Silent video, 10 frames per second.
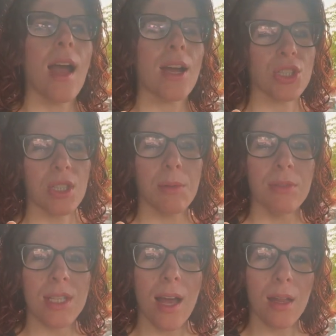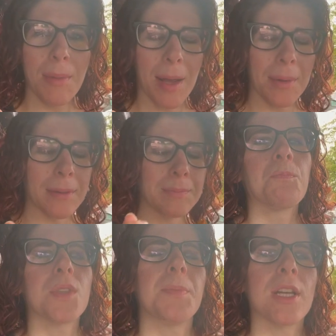actually moved to Alabama
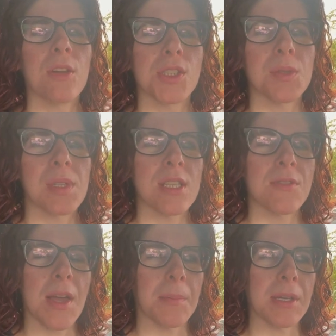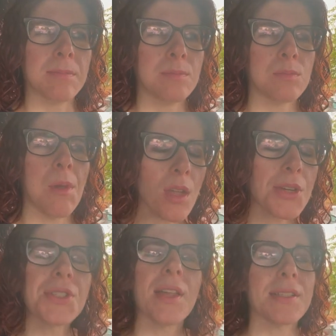to be closer with his family,
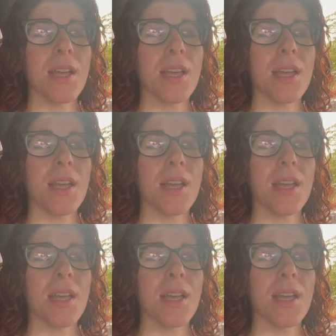so that's